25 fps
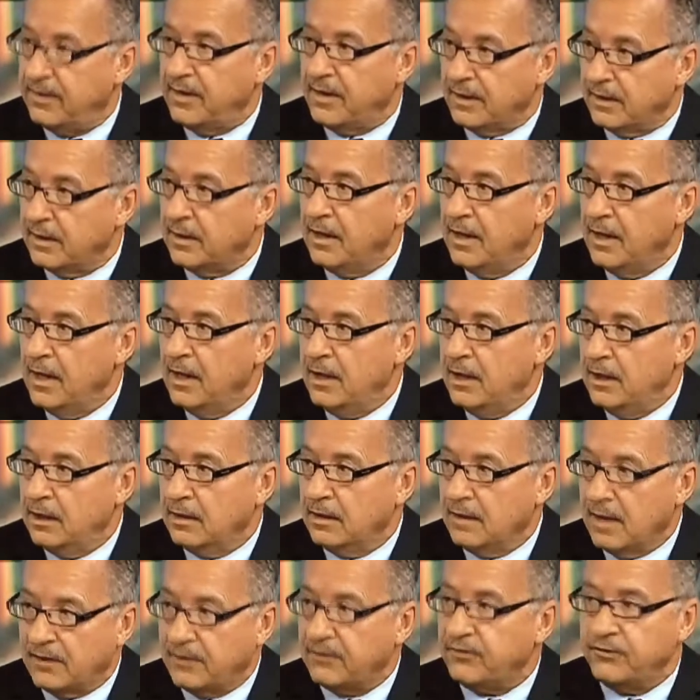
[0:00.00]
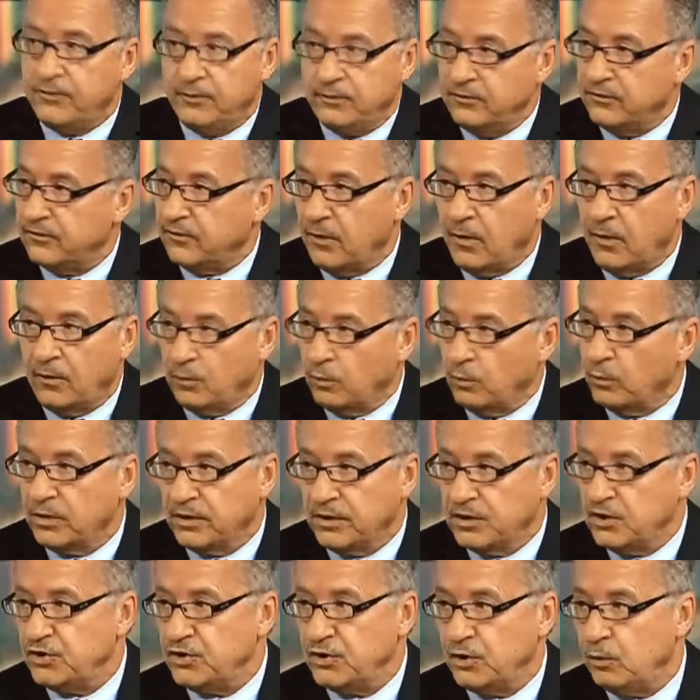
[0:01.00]
think, a lot of students aren't
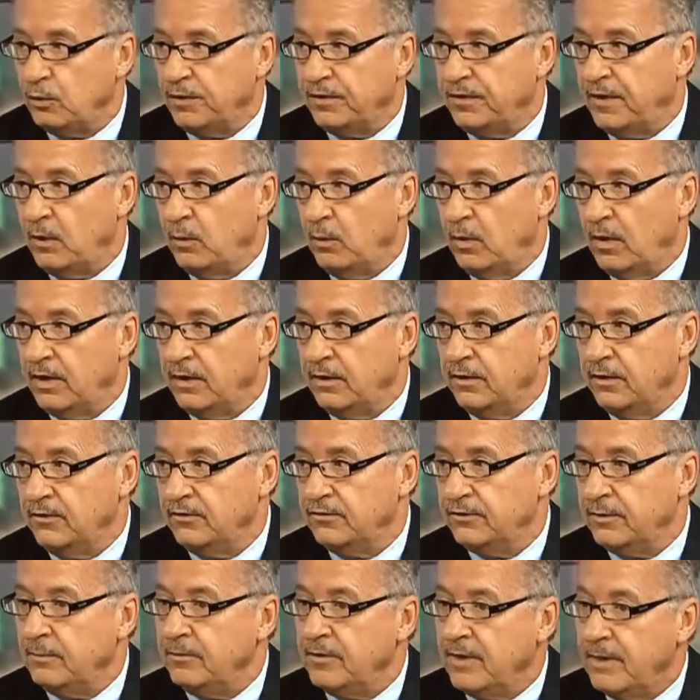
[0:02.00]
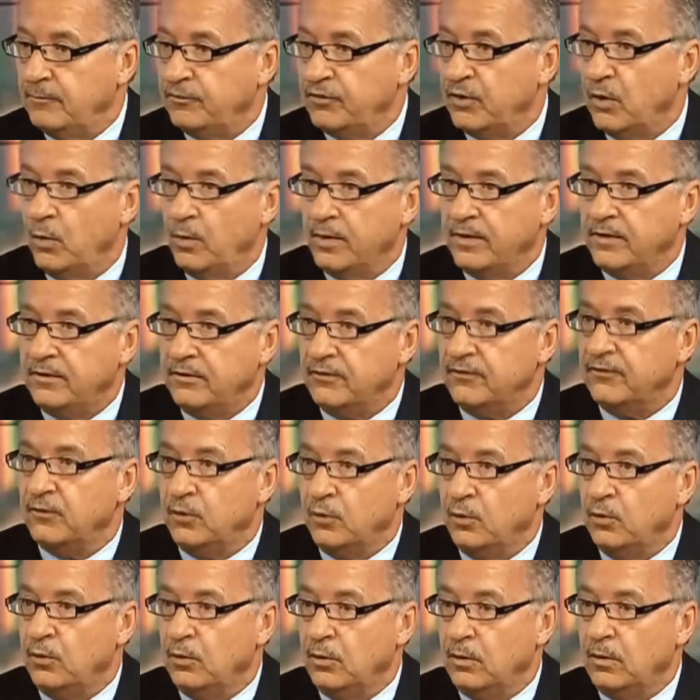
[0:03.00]
really sure what they want to do. Sometimes going to
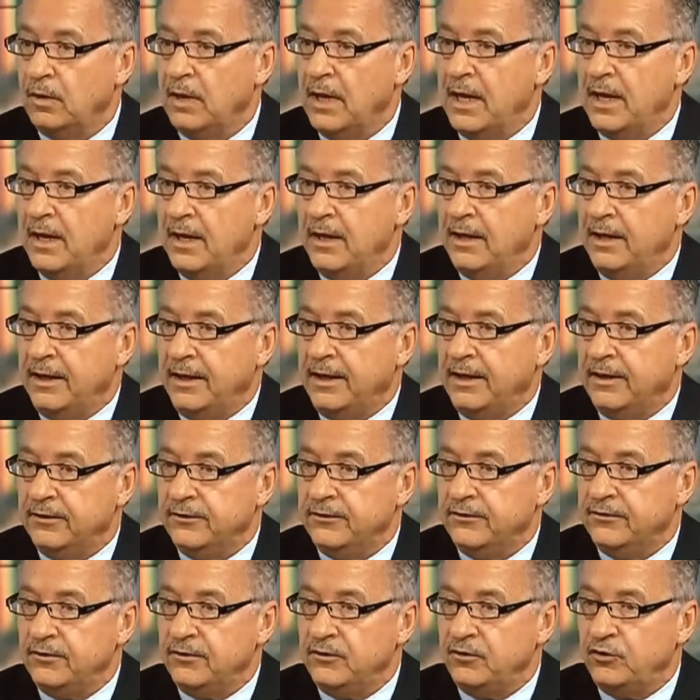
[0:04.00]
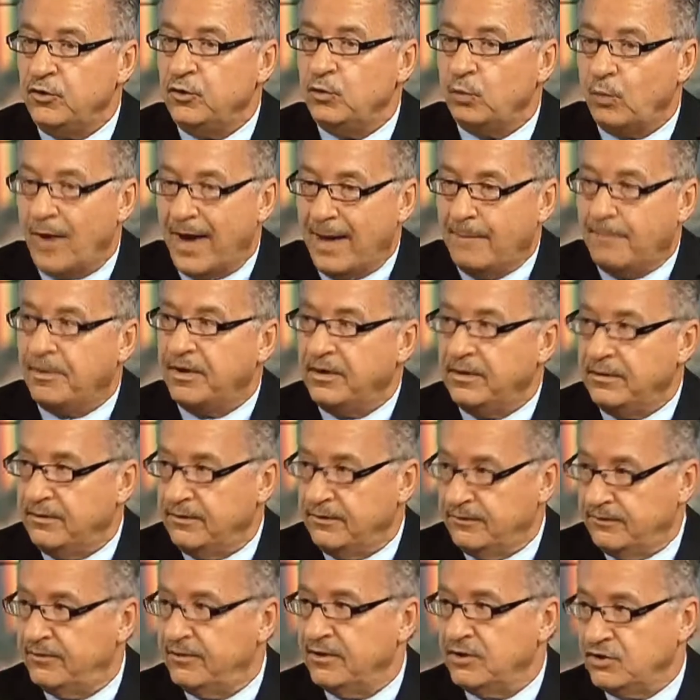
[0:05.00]
school is too rapid a
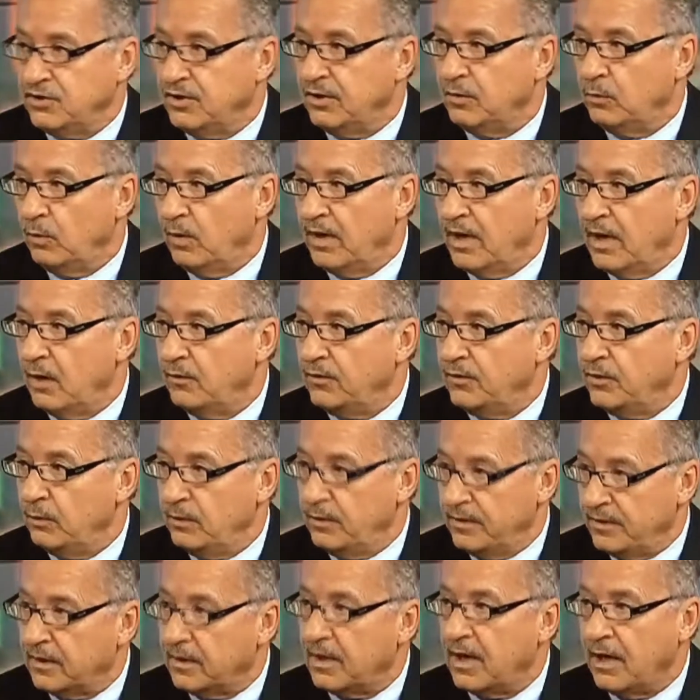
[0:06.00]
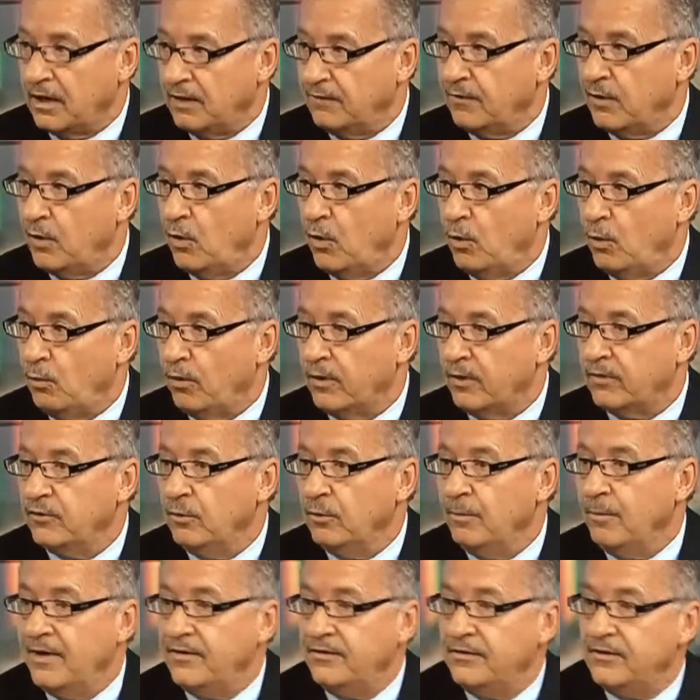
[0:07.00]
decision without doing the kind of a homework.
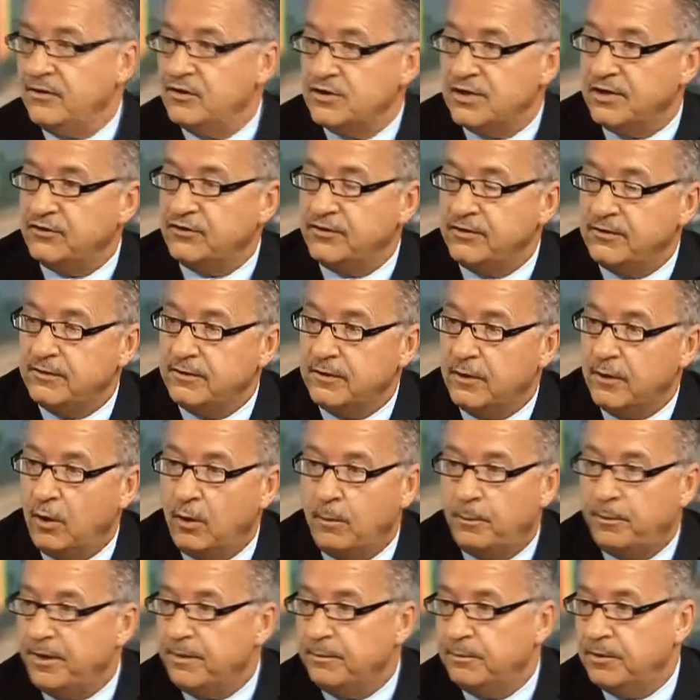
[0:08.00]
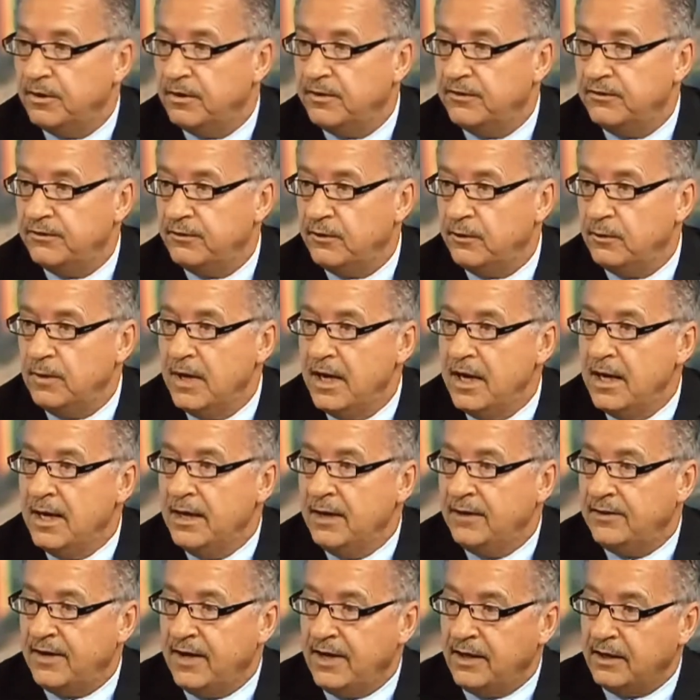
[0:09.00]
So my suggestion to all people is to
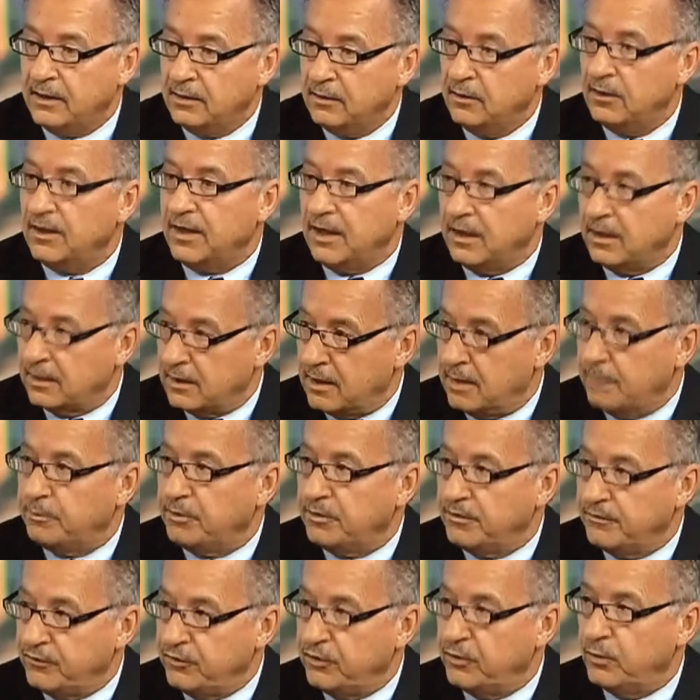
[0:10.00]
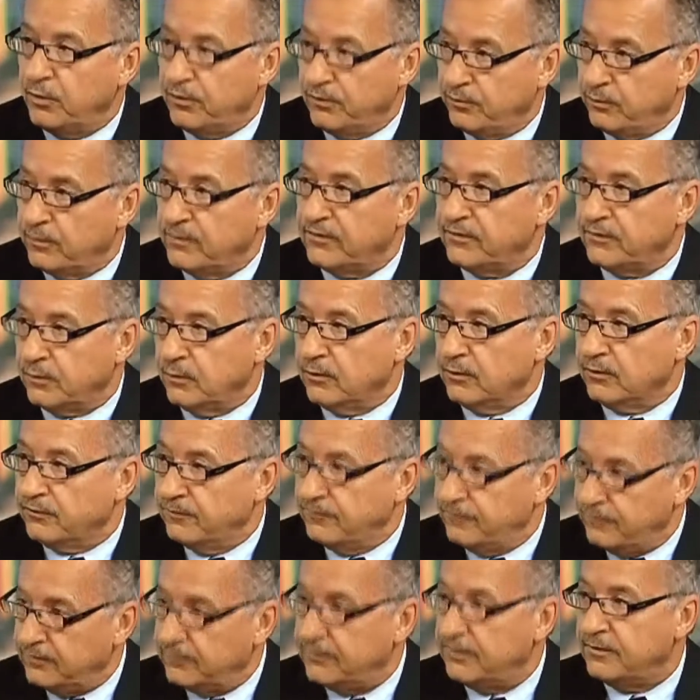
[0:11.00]
take a look at a couple of 2 or 3
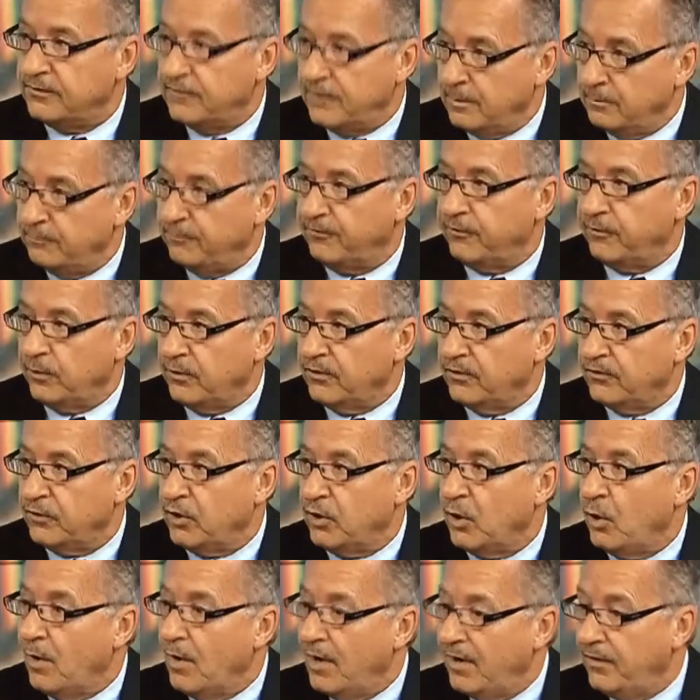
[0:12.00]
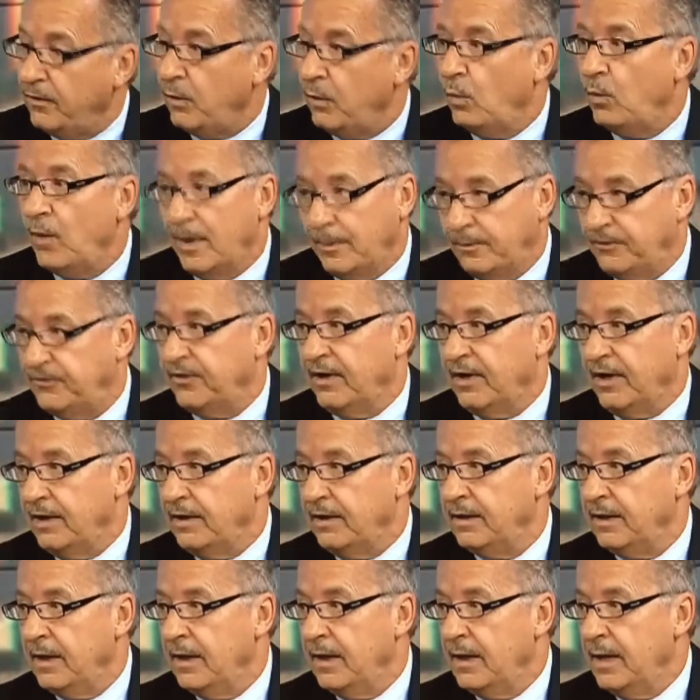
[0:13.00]
schools, visit them first, go on their
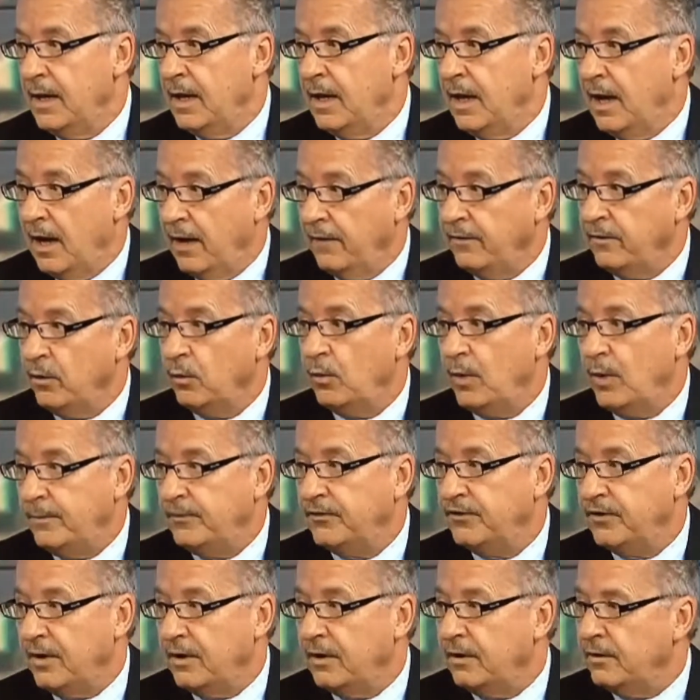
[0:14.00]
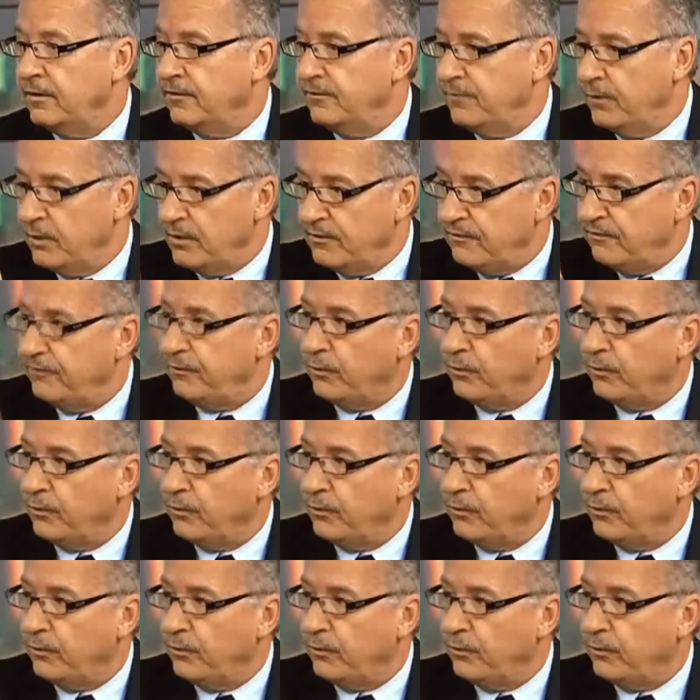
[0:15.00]
website. On their website, on the very